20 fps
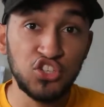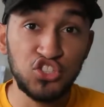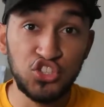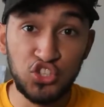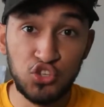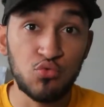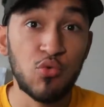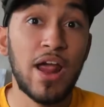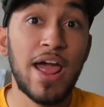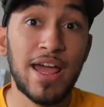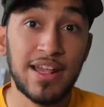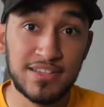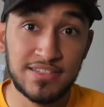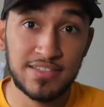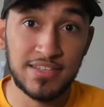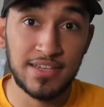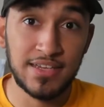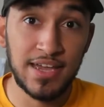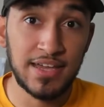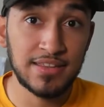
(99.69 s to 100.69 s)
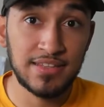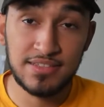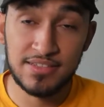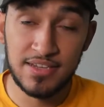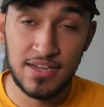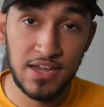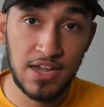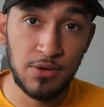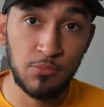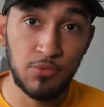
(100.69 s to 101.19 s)
drastic at the
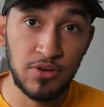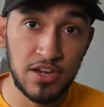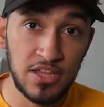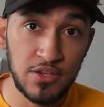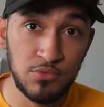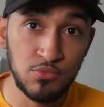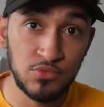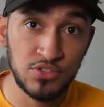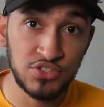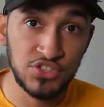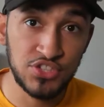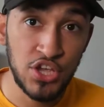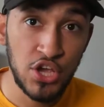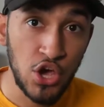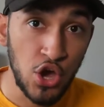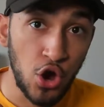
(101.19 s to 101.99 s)
time when he was